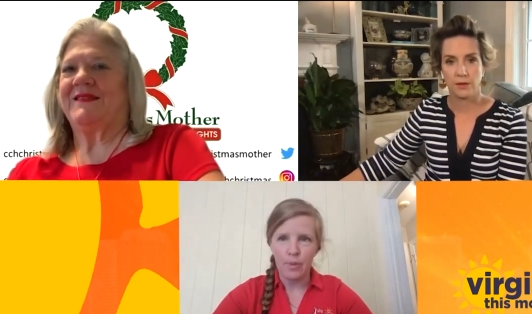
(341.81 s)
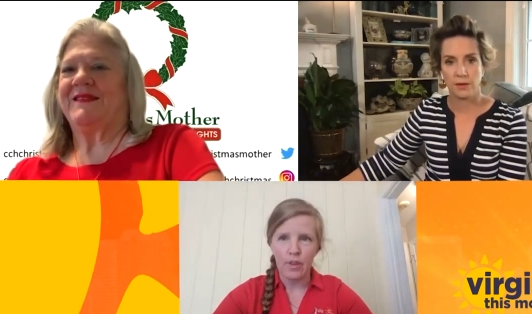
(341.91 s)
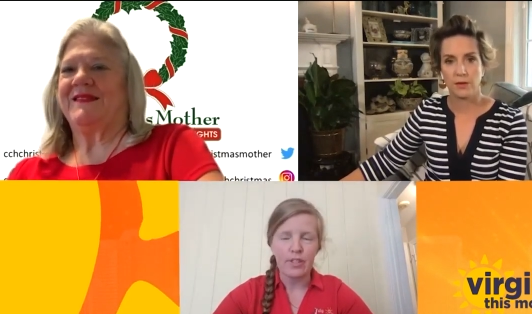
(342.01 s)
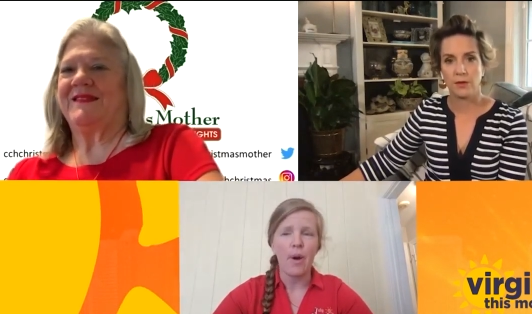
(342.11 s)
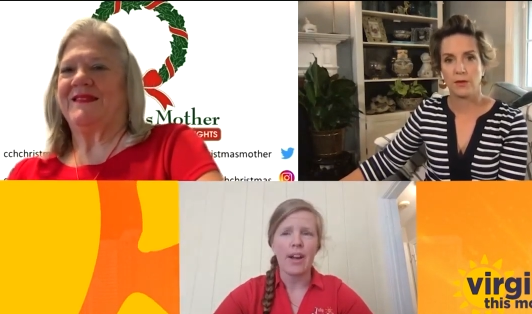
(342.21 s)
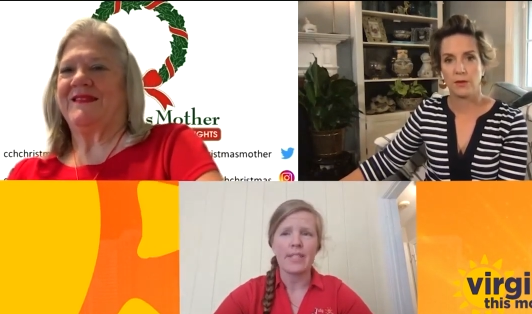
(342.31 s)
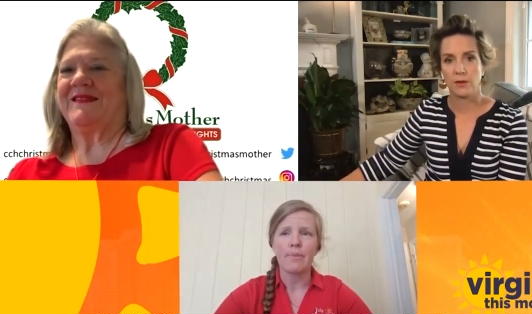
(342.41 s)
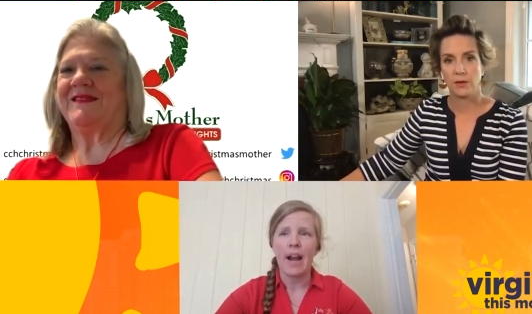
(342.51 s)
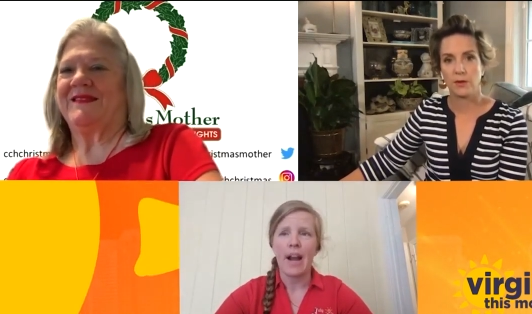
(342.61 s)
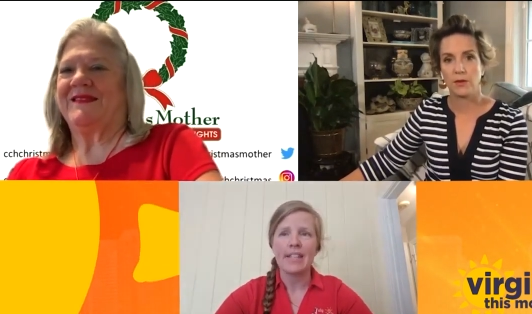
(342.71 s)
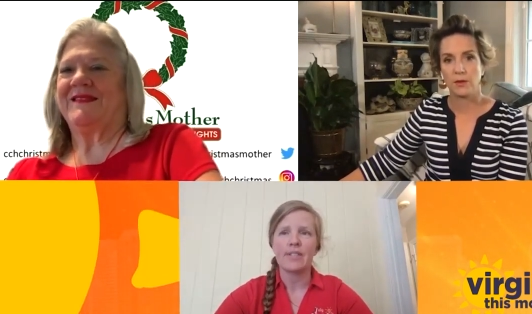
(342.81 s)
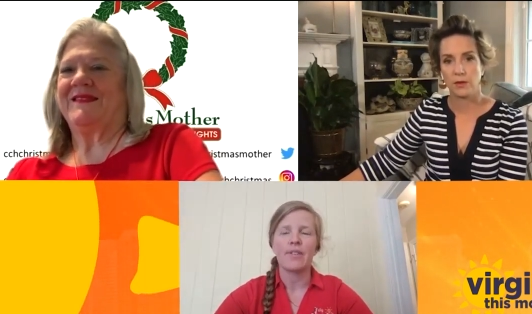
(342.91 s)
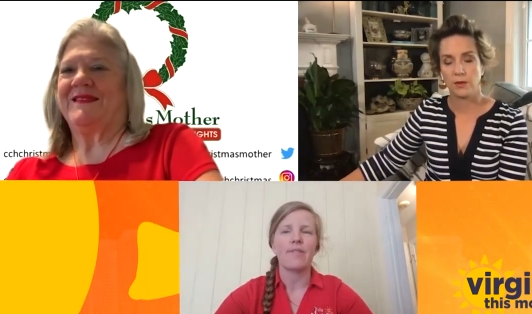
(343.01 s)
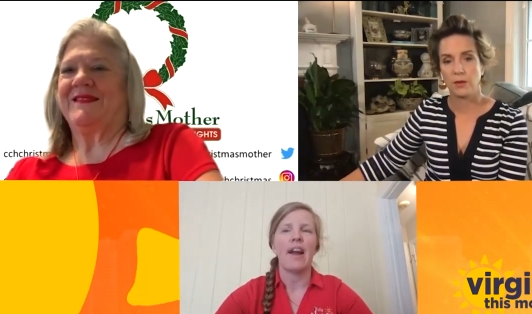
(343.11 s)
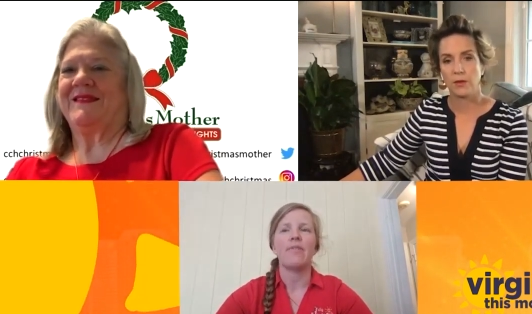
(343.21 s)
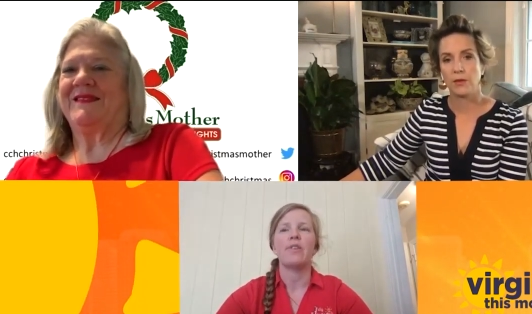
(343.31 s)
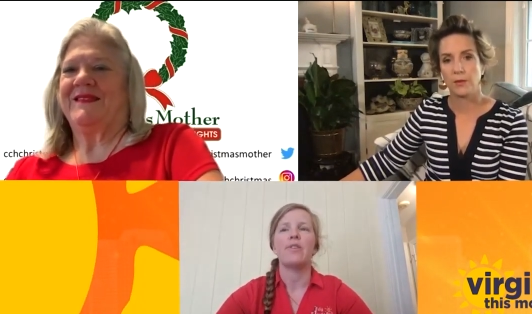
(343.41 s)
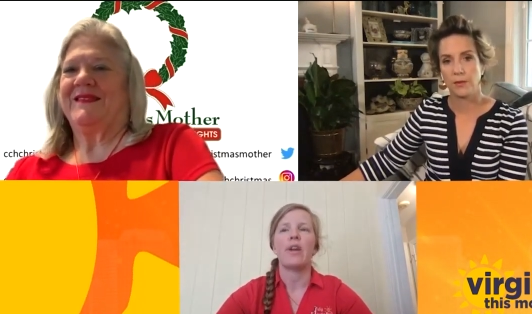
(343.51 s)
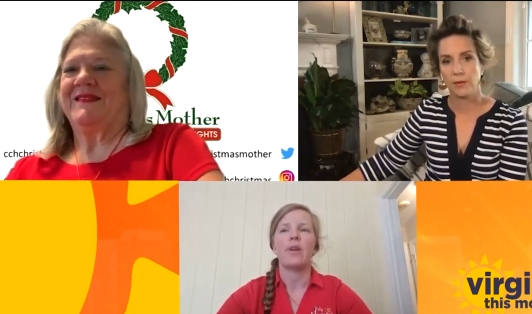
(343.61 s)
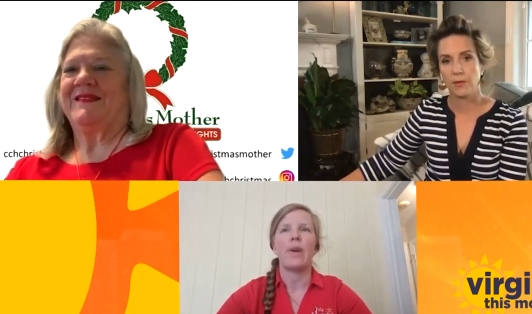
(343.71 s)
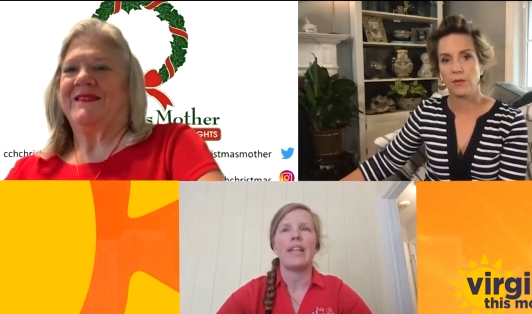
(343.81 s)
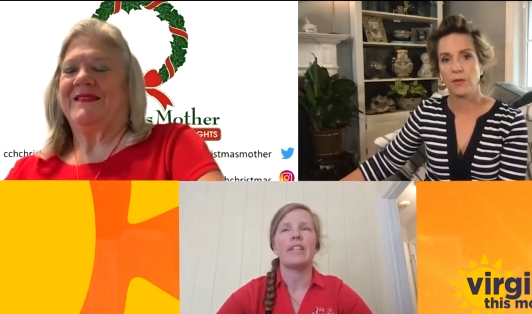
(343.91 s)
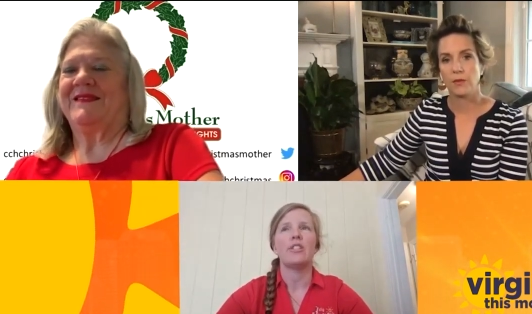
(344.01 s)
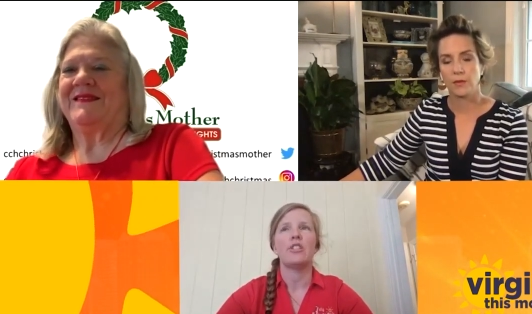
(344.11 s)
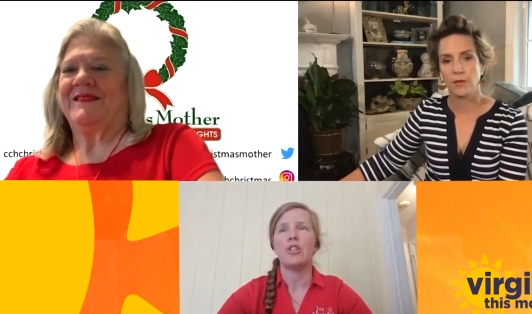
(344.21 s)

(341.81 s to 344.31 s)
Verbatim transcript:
Speaker 1: some awesome prizes for the raffle. You can win